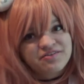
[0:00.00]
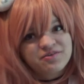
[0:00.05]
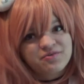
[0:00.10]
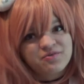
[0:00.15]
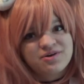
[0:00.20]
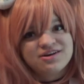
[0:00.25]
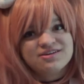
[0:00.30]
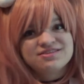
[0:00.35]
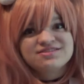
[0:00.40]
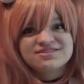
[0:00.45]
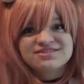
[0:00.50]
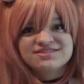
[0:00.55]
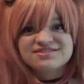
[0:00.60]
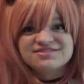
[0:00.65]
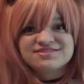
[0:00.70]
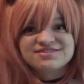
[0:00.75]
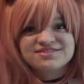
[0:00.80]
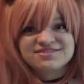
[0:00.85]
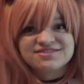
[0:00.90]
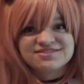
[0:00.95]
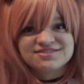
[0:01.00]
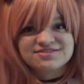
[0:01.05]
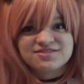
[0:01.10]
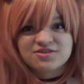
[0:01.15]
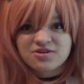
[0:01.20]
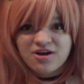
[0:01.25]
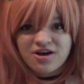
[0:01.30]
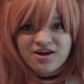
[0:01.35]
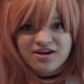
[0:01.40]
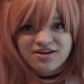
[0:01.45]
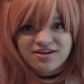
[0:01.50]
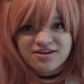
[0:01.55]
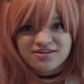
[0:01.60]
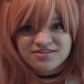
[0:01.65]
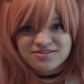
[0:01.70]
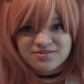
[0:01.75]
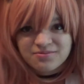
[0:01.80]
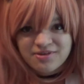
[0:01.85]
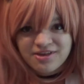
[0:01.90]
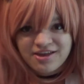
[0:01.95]
everyone, this is Akari
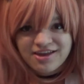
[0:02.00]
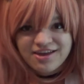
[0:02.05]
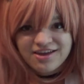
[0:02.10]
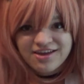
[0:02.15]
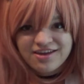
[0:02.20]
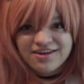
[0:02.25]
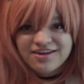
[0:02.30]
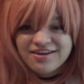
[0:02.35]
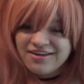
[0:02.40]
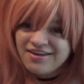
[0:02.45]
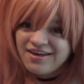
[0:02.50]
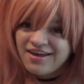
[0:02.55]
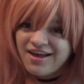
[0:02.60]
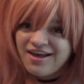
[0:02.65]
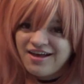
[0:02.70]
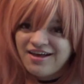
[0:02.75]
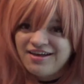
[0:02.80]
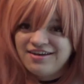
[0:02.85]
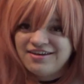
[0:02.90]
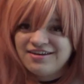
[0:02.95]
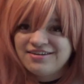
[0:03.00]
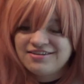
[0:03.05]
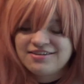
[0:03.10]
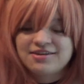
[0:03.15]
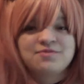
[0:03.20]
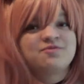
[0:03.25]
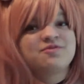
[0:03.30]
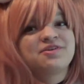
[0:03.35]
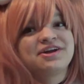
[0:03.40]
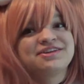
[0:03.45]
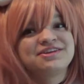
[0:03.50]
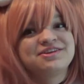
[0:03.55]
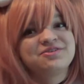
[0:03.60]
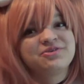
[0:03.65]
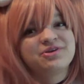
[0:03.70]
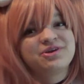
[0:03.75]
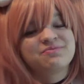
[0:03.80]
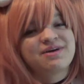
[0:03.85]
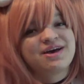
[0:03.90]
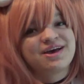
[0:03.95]
Cosplay, and I'm finally
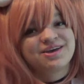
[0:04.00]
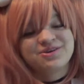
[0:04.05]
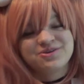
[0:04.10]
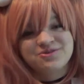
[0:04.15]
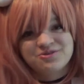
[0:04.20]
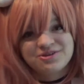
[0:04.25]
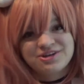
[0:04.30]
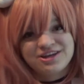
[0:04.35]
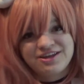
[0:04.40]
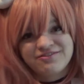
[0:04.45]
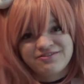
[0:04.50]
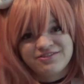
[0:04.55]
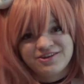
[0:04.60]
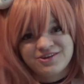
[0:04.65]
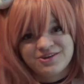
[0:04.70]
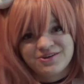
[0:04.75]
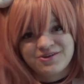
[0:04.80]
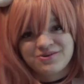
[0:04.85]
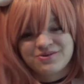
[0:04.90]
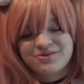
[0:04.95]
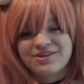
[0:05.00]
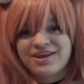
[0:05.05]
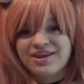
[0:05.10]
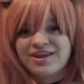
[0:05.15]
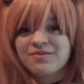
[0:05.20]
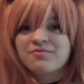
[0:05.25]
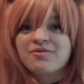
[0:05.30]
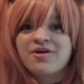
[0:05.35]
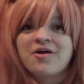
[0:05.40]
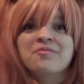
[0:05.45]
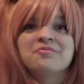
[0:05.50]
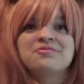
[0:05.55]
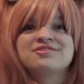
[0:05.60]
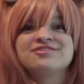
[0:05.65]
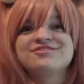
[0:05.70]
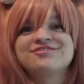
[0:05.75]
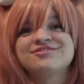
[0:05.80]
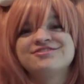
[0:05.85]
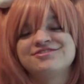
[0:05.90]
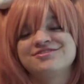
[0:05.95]
doing my Q&A video that I
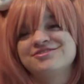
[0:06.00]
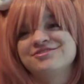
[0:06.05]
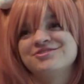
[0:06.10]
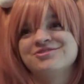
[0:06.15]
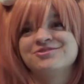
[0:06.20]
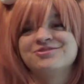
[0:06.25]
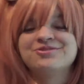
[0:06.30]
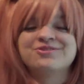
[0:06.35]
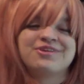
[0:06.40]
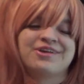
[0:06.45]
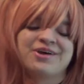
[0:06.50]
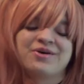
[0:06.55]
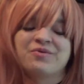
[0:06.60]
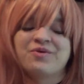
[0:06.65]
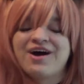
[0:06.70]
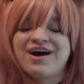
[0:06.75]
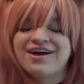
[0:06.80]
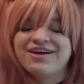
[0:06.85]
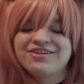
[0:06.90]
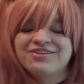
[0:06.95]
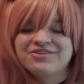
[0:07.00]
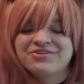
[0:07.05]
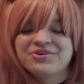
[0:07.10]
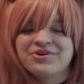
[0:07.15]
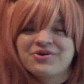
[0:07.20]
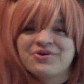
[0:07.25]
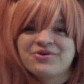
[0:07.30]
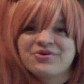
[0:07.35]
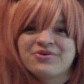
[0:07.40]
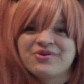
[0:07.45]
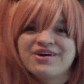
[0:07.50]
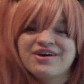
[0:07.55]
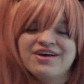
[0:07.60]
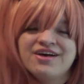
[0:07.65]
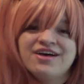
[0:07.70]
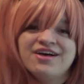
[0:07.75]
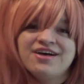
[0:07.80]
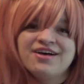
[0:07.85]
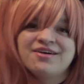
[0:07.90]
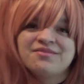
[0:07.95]
promised to do a while ago,
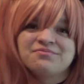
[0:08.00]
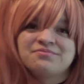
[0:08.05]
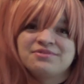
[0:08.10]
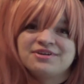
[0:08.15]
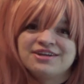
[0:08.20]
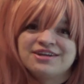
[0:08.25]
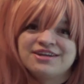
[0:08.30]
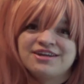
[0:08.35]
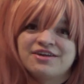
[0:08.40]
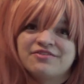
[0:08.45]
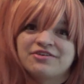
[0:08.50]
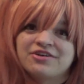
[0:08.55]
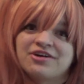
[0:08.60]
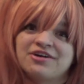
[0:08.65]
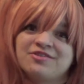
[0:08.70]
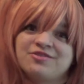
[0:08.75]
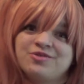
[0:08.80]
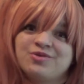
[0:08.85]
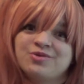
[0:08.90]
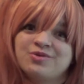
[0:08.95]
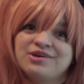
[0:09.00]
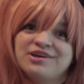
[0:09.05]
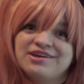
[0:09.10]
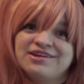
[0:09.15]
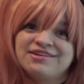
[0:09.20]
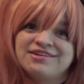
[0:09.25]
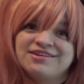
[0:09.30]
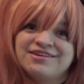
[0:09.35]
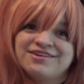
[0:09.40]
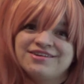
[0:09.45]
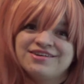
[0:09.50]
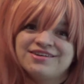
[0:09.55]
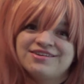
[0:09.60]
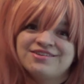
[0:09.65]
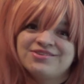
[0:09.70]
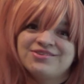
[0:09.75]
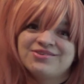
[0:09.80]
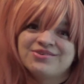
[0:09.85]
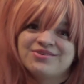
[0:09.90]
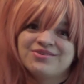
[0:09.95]
but I never got to it,
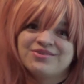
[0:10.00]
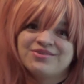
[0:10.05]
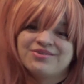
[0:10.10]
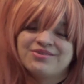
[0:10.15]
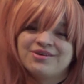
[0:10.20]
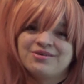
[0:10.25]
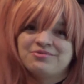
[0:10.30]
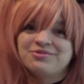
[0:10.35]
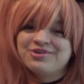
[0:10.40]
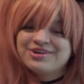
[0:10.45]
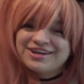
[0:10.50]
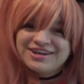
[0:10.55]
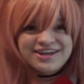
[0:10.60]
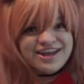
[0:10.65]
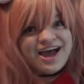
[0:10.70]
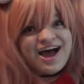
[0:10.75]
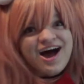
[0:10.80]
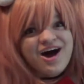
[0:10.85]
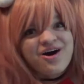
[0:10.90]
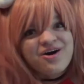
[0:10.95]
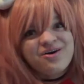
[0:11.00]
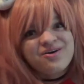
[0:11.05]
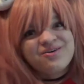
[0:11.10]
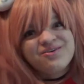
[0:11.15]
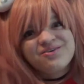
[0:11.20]
so I'm doing it now,